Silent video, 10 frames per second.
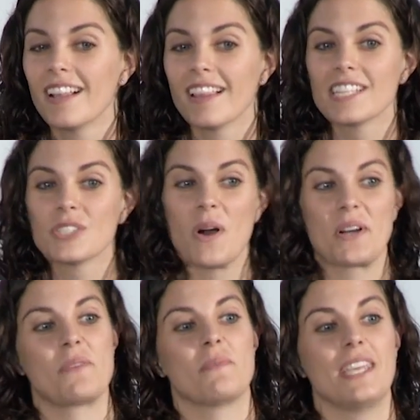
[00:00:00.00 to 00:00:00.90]
Let's
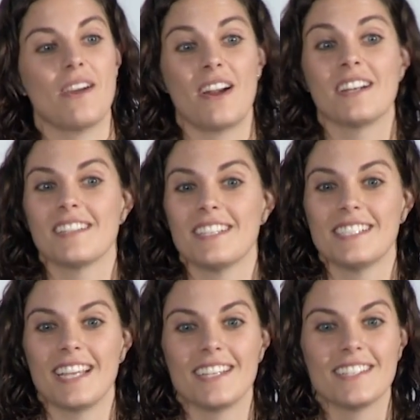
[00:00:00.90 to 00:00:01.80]
welcome Chiara to the
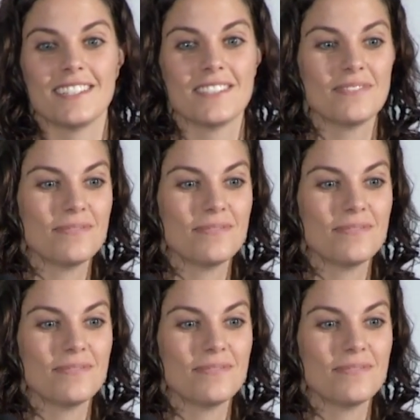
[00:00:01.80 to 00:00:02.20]
stage.